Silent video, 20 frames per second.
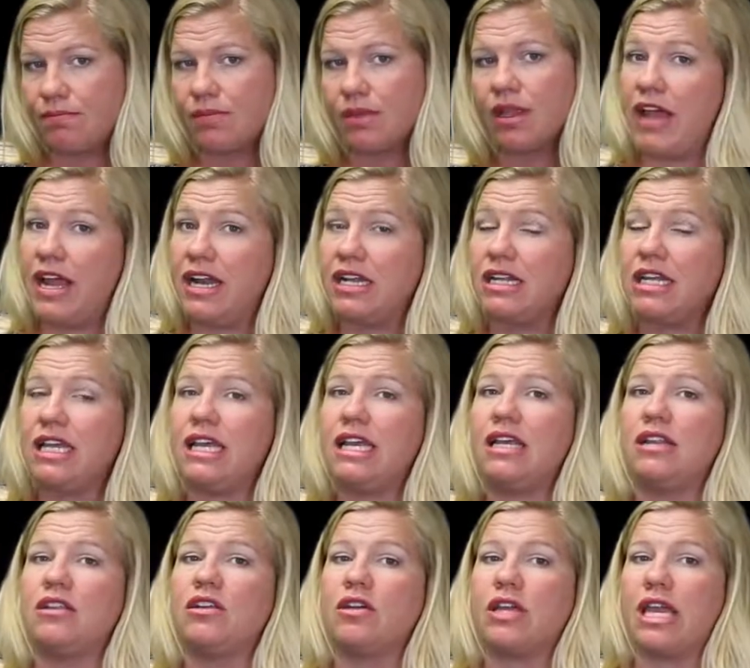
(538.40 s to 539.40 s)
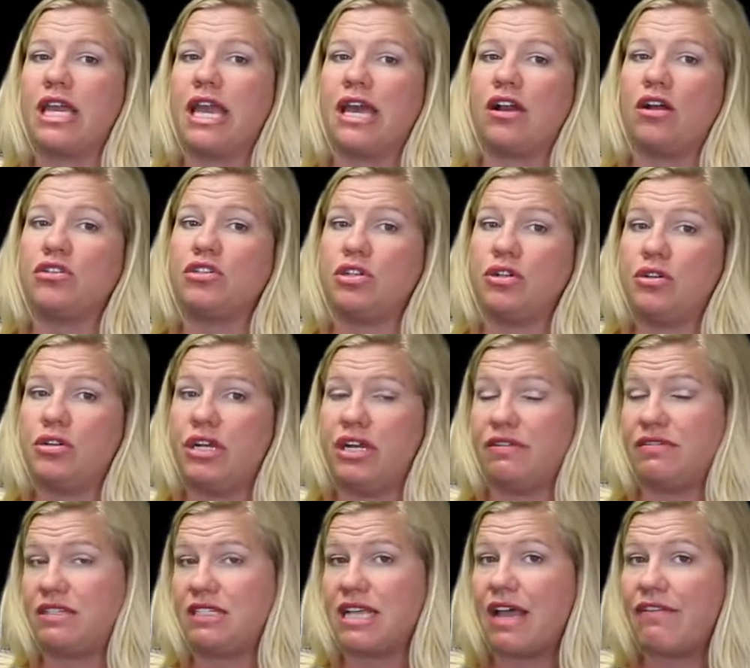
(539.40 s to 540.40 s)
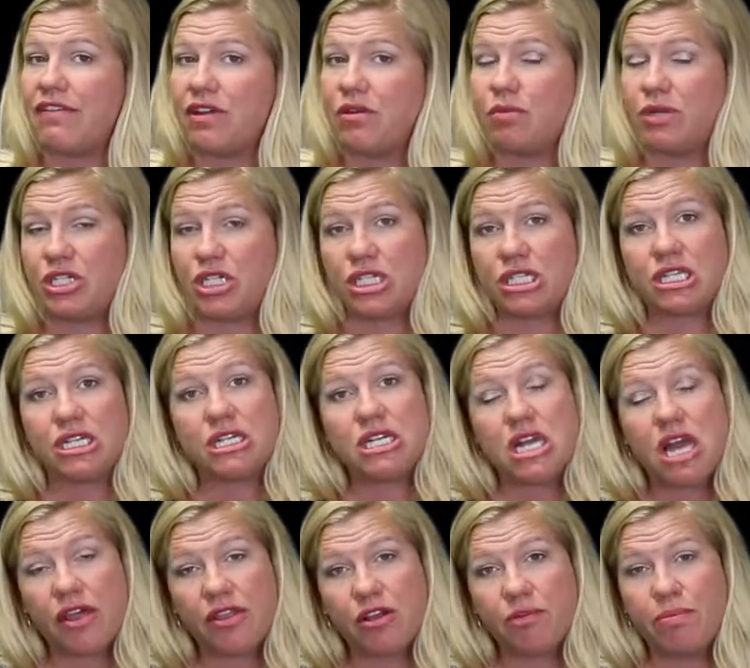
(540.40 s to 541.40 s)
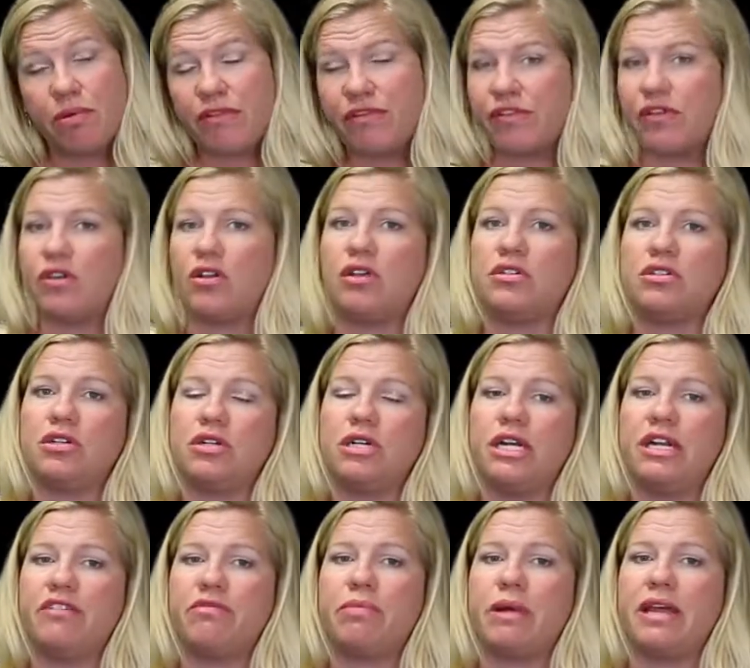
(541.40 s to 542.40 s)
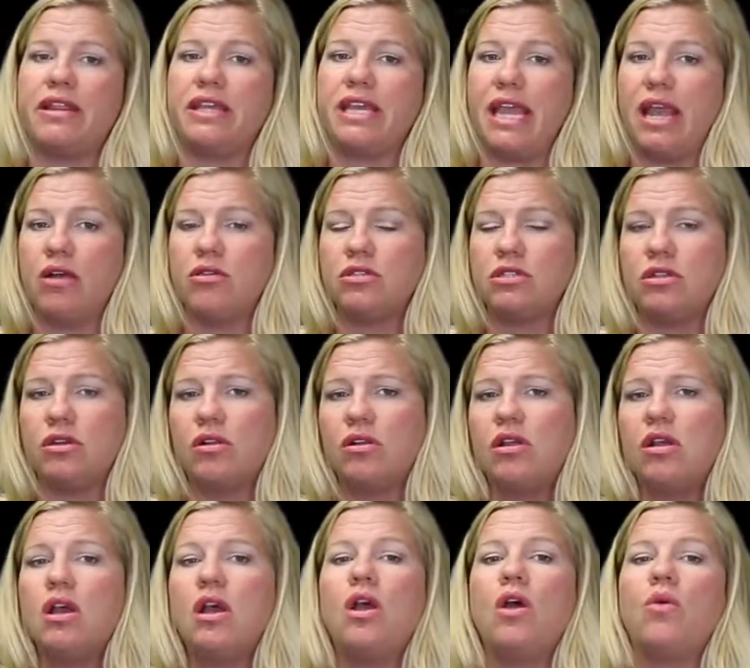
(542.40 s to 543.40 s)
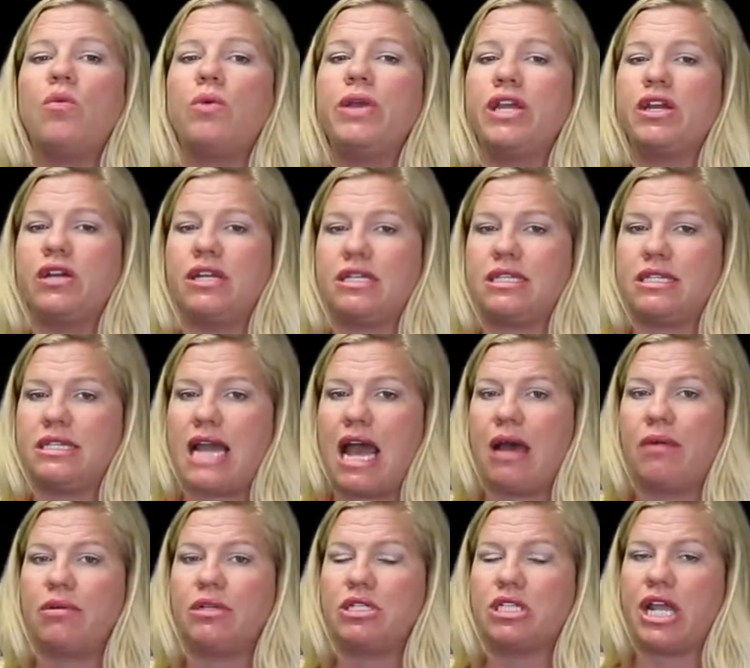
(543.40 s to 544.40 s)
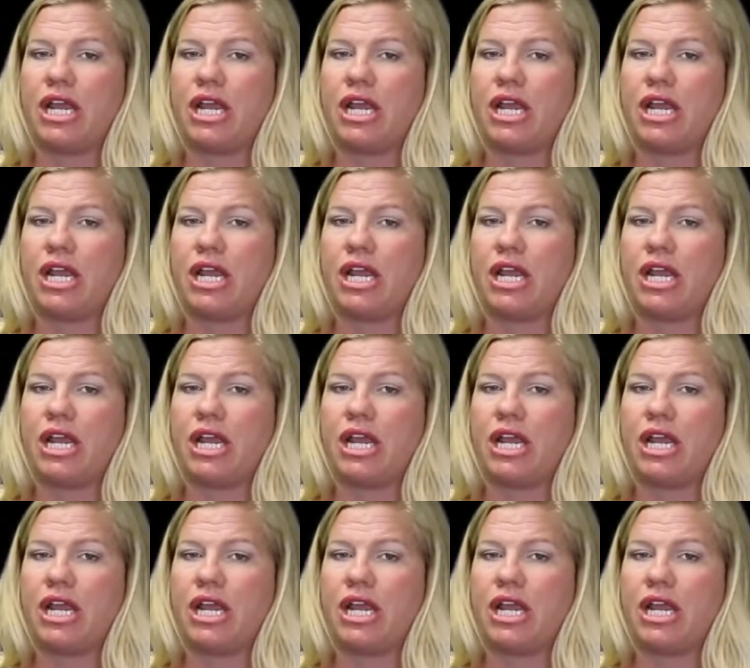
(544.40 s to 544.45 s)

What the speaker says: Finally, looking at alternative 7, which is another preferred alternative by the Council, we could establish